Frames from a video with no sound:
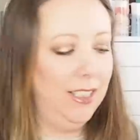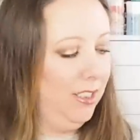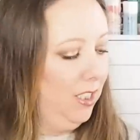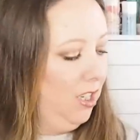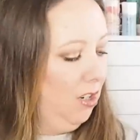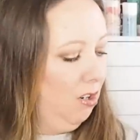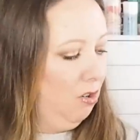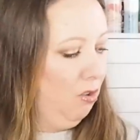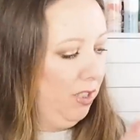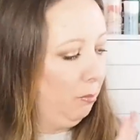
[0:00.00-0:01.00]
it
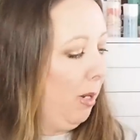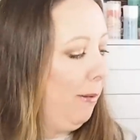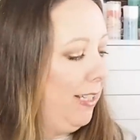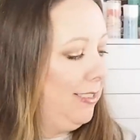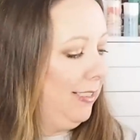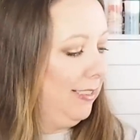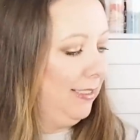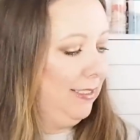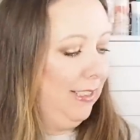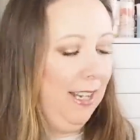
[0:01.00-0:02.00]
or spray painting
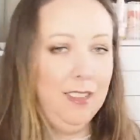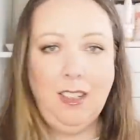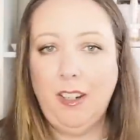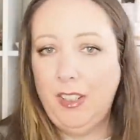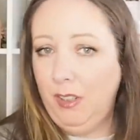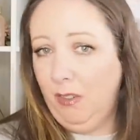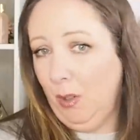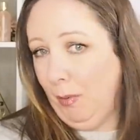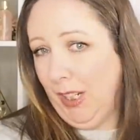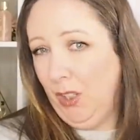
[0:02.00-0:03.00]
it and kind of doing it
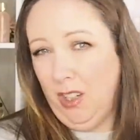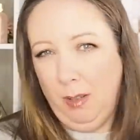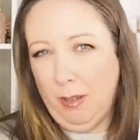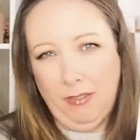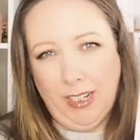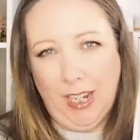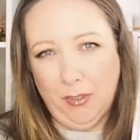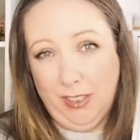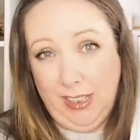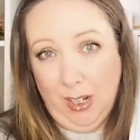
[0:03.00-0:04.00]
up, like doing a little bit of a
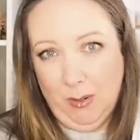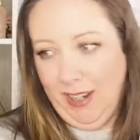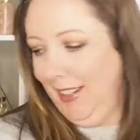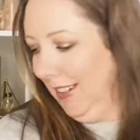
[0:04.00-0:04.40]
Catherine DIY.